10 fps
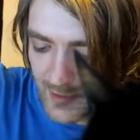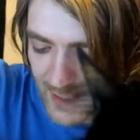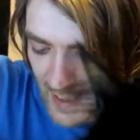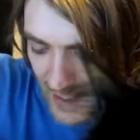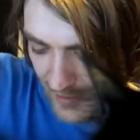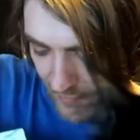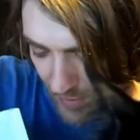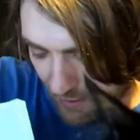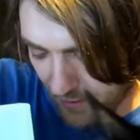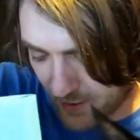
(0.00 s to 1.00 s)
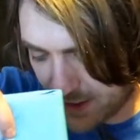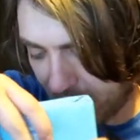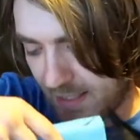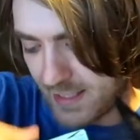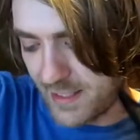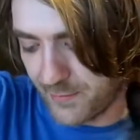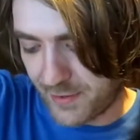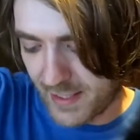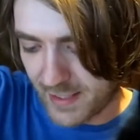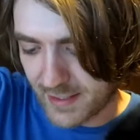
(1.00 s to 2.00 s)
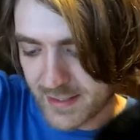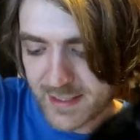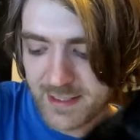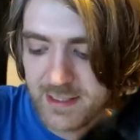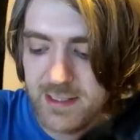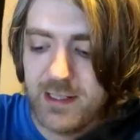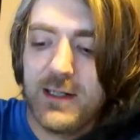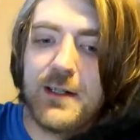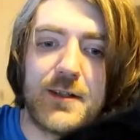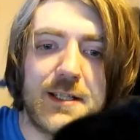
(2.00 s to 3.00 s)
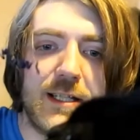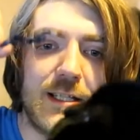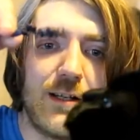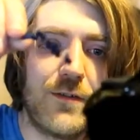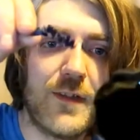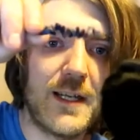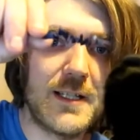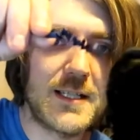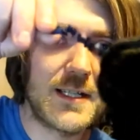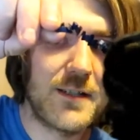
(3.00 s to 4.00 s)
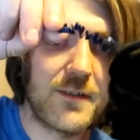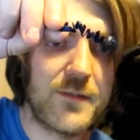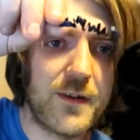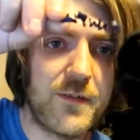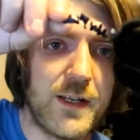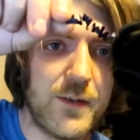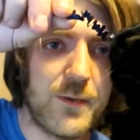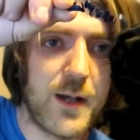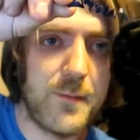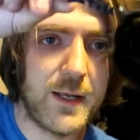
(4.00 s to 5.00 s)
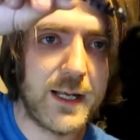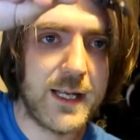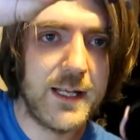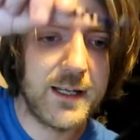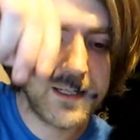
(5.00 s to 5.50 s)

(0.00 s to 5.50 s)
Okay, we've got lots of these little things. Lots of these little things I think you'll like, Biggie.